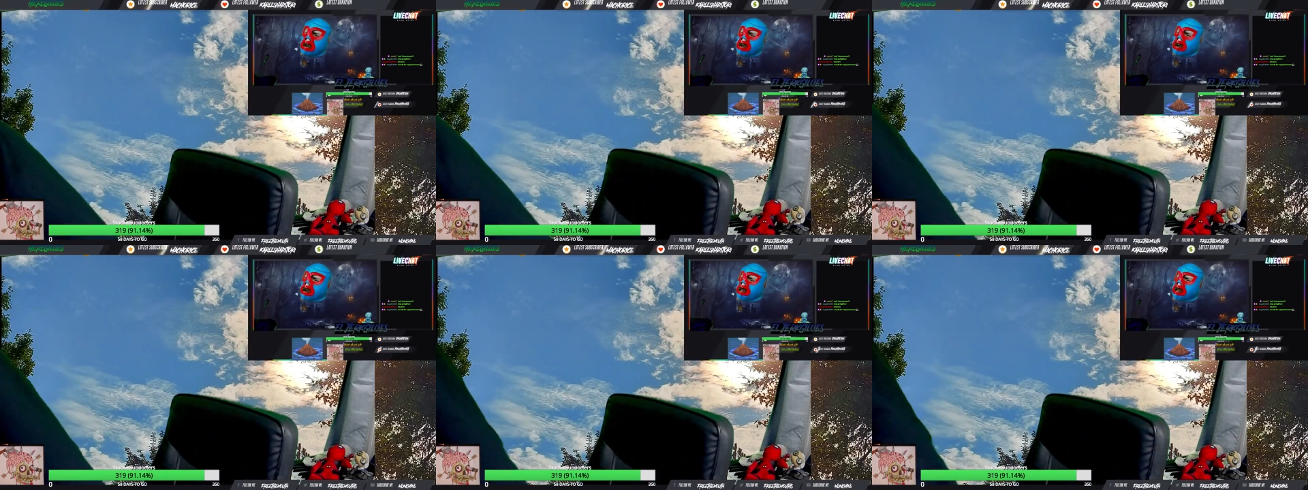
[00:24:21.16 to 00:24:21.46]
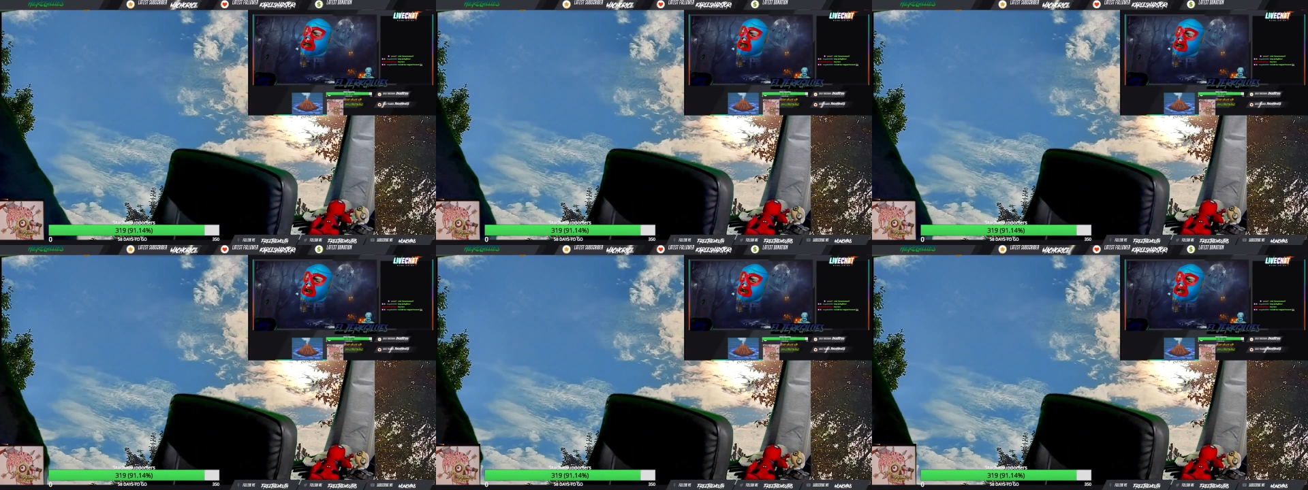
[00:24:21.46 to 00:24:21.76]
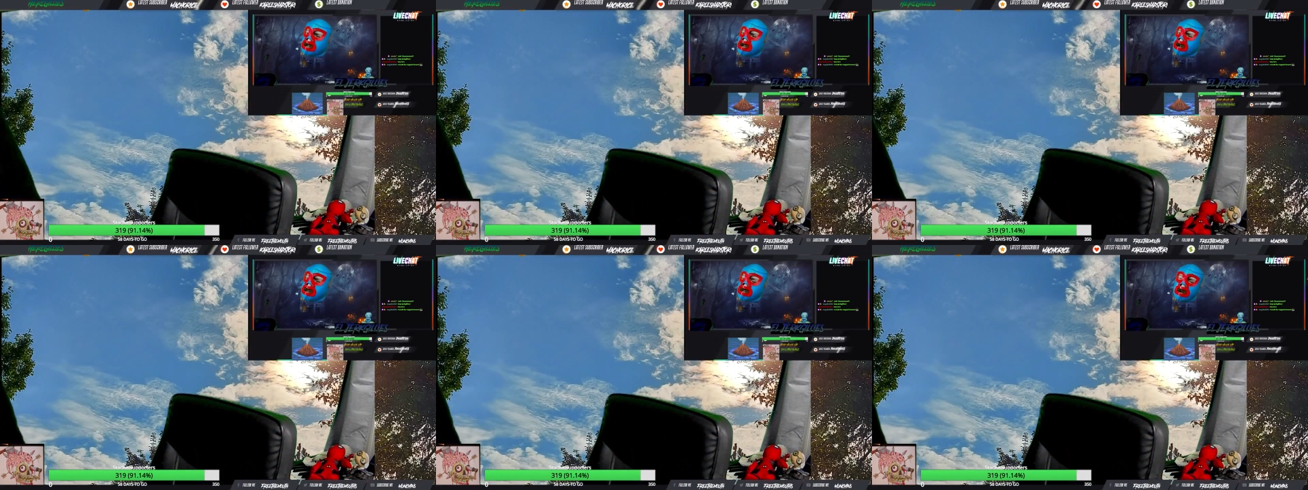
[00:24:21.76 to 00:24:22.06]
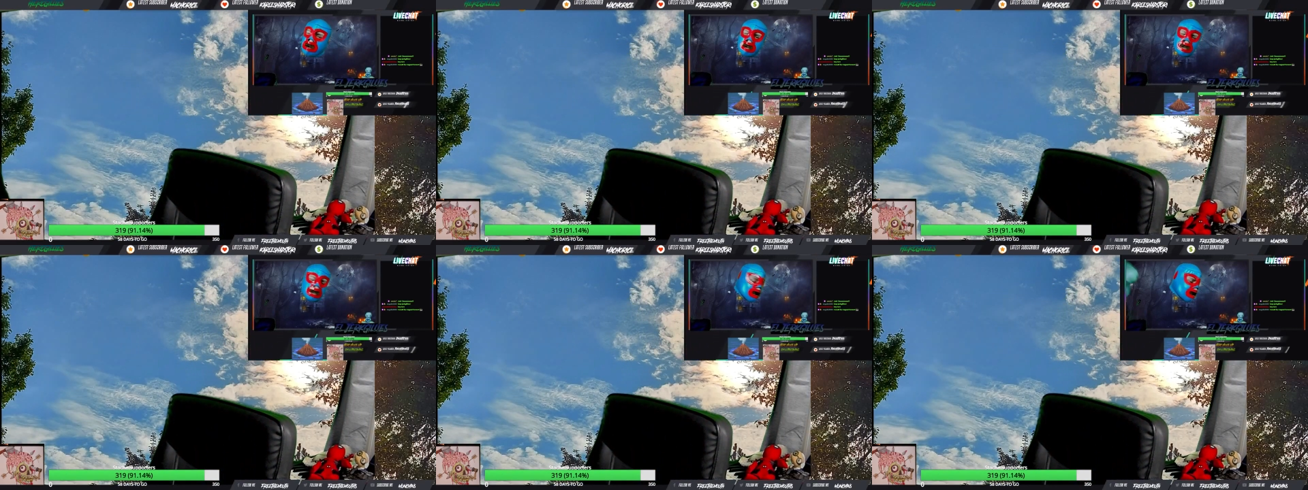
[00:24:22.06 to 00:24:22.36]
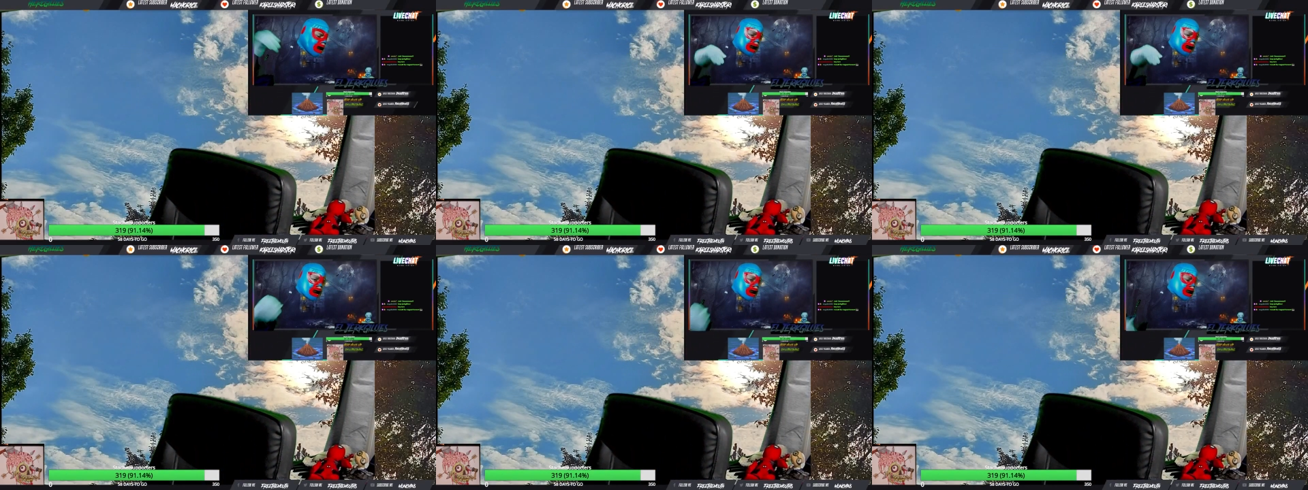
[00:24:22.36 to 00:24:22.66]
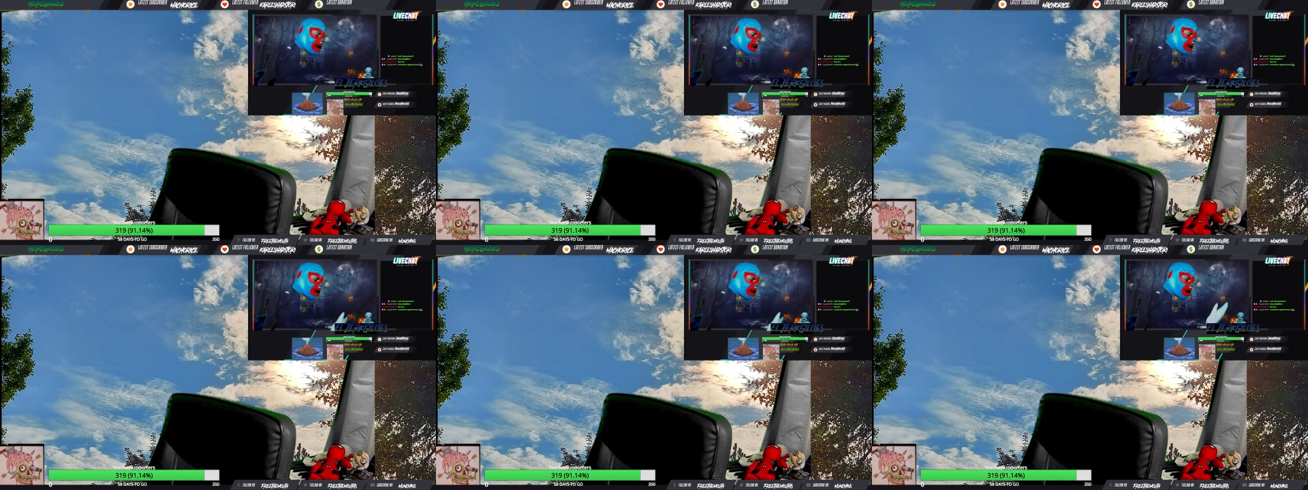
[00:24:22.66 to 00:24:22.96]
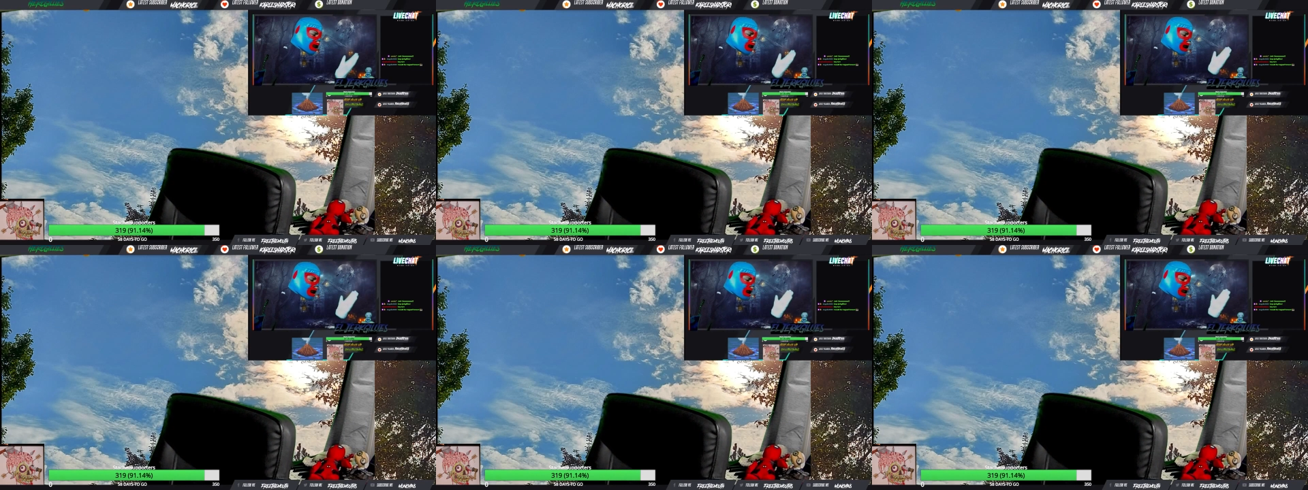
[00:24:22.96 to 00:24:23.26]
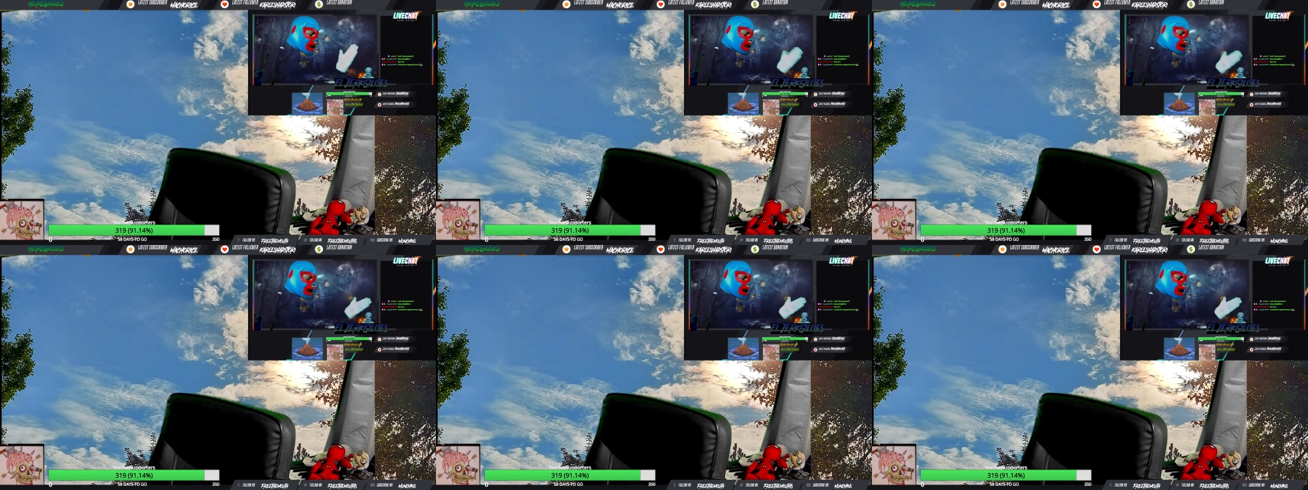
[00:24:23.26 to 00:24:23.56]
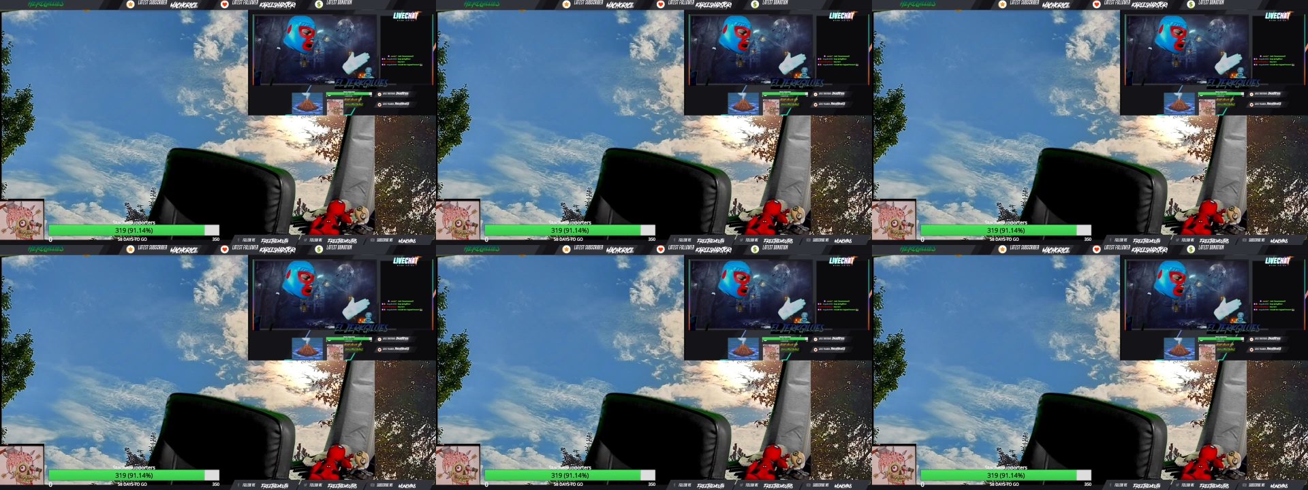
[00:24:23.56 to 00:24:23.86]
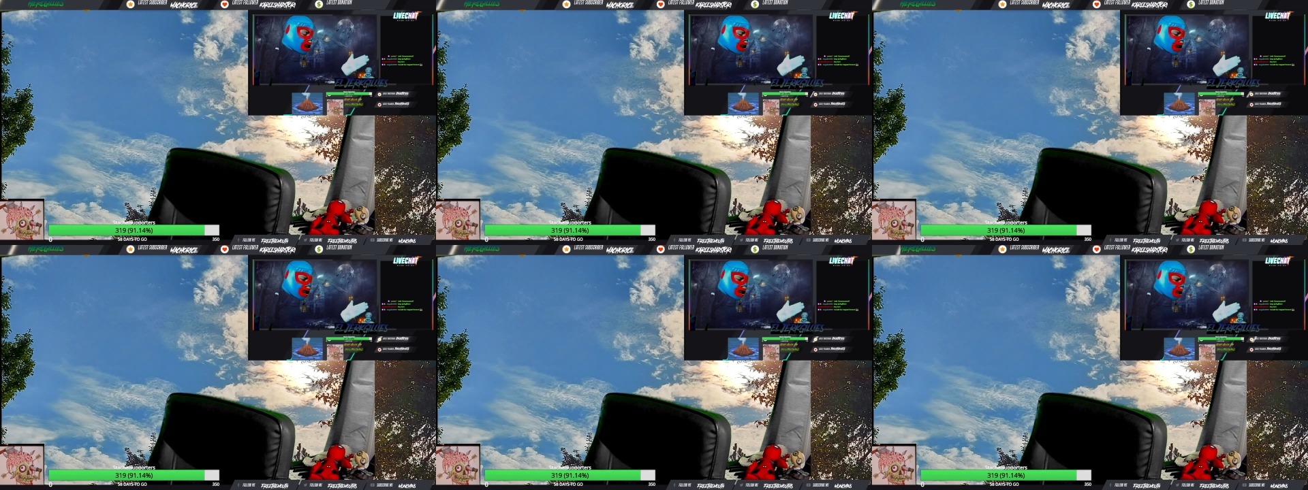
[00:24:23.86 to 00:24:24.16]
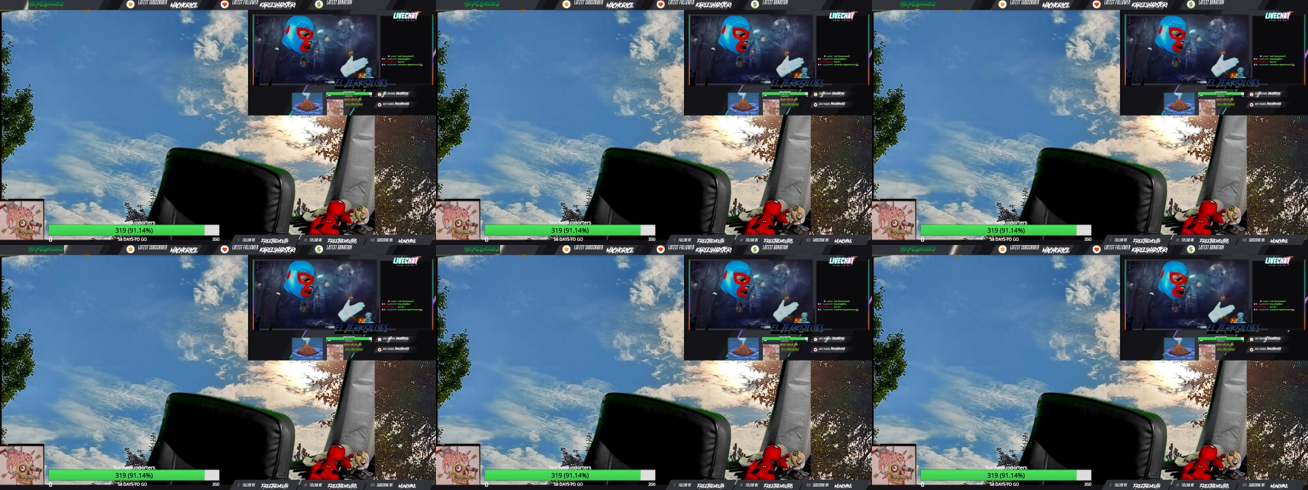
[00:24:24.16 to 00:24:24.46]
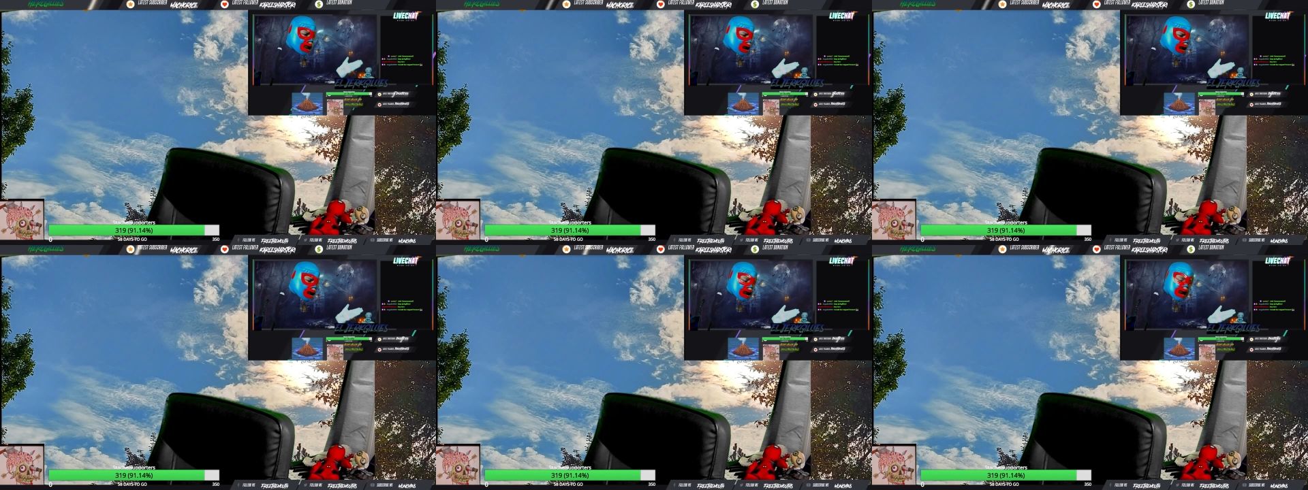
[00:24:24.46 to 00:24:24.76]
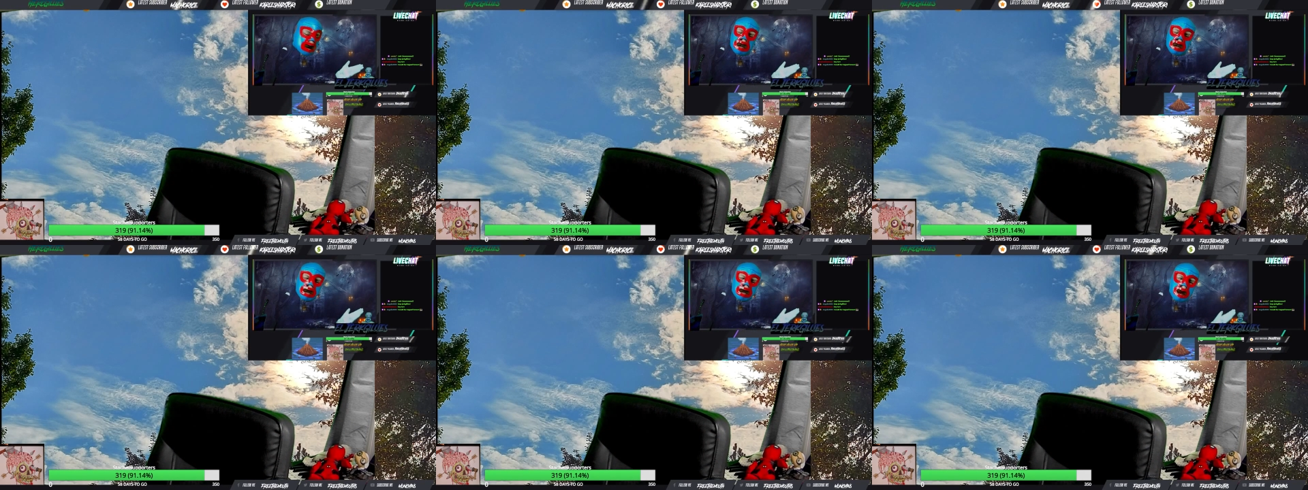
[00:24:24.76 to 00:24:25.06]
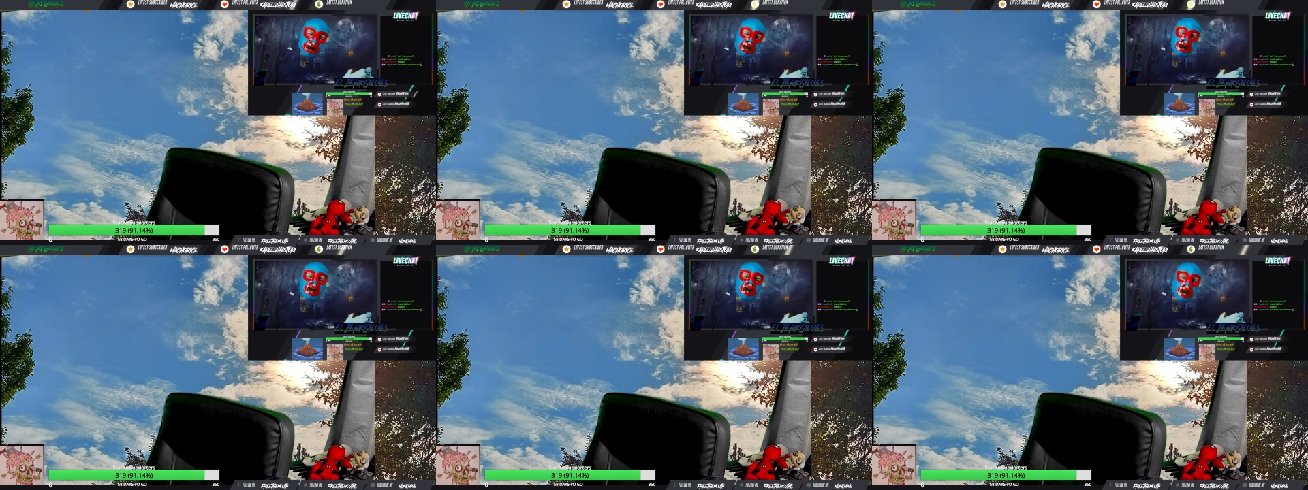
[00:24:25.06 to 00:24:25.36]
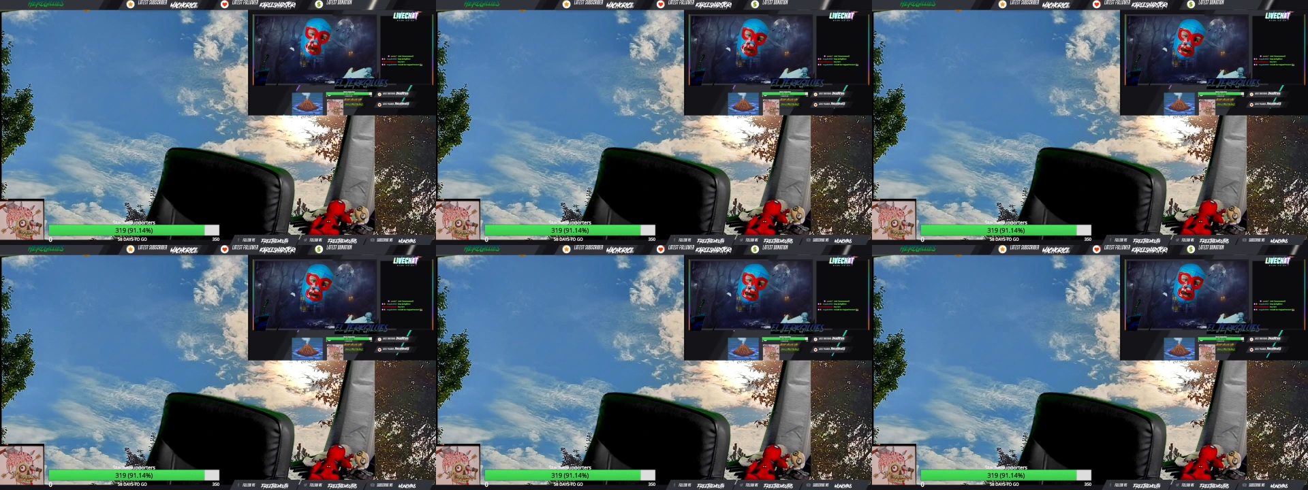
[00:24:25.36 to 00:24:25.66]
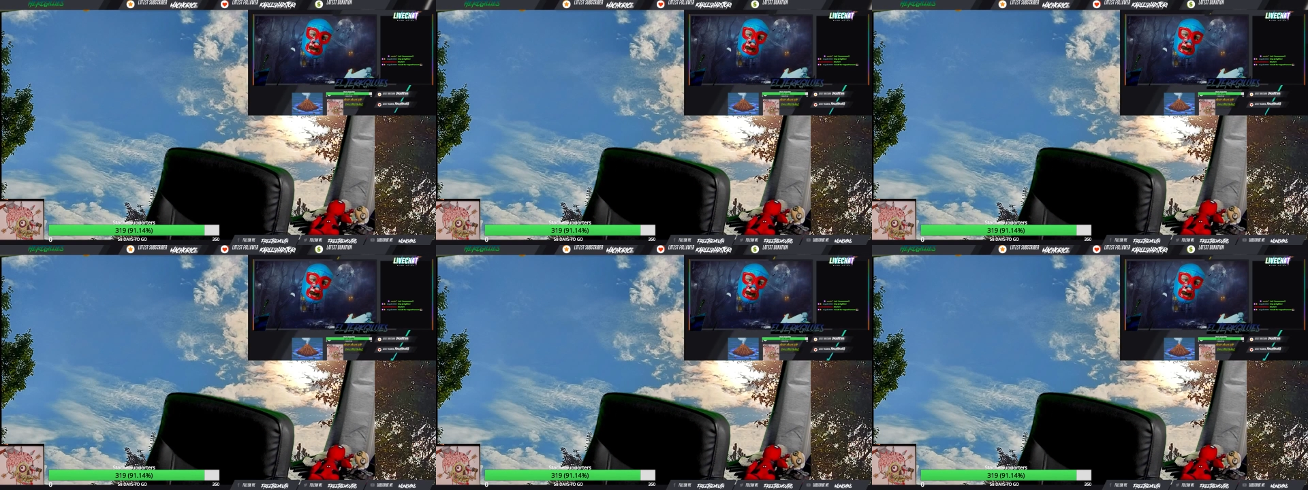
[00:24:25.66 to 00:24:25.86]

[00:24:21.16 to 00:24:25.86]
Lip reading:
(no speaker visible)